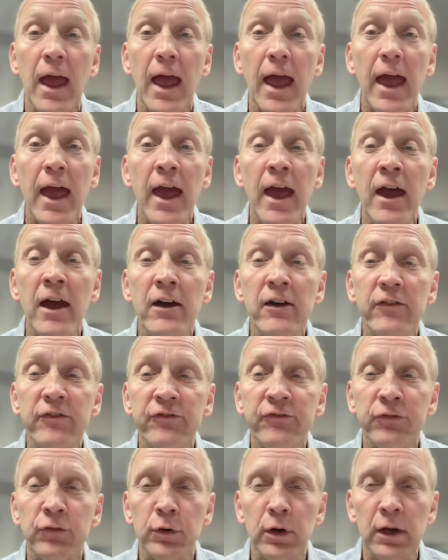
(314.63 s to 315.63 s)

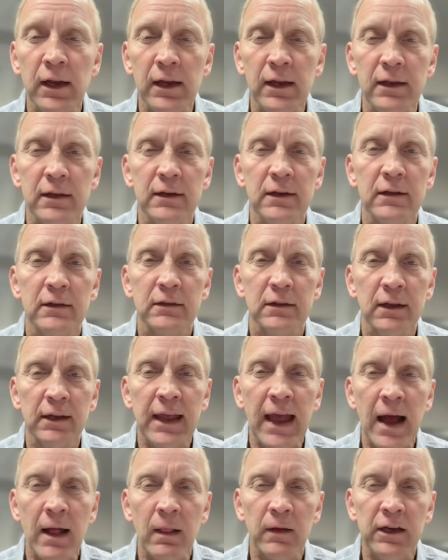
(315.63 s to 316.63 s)
Every
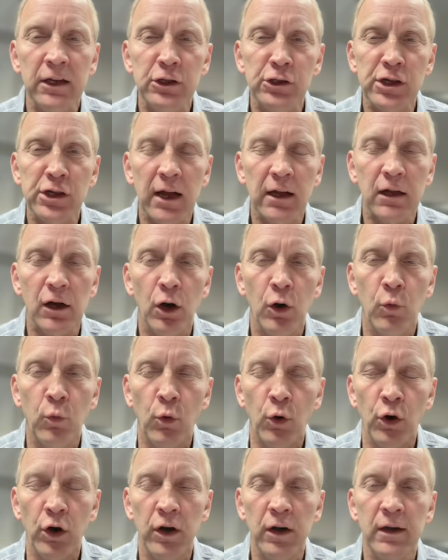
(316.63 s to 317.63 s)
legality check
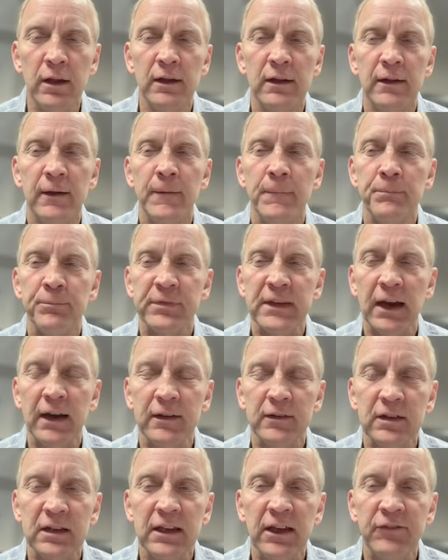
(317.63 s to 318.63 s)
award that
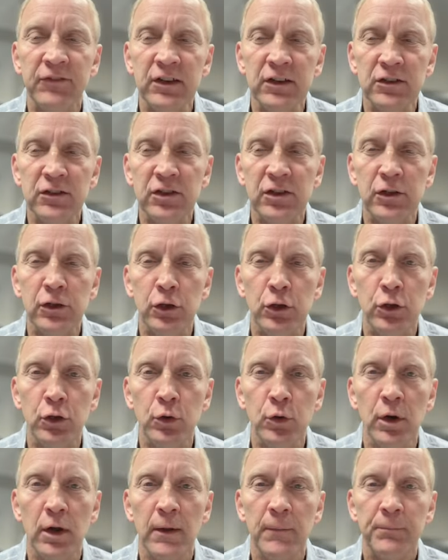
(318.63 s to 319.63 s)
is given to
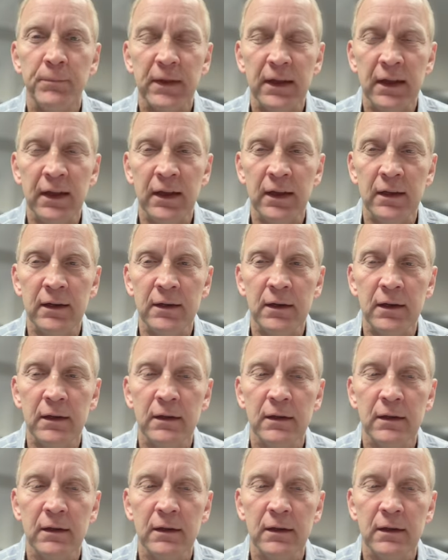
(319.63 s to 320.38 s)
you in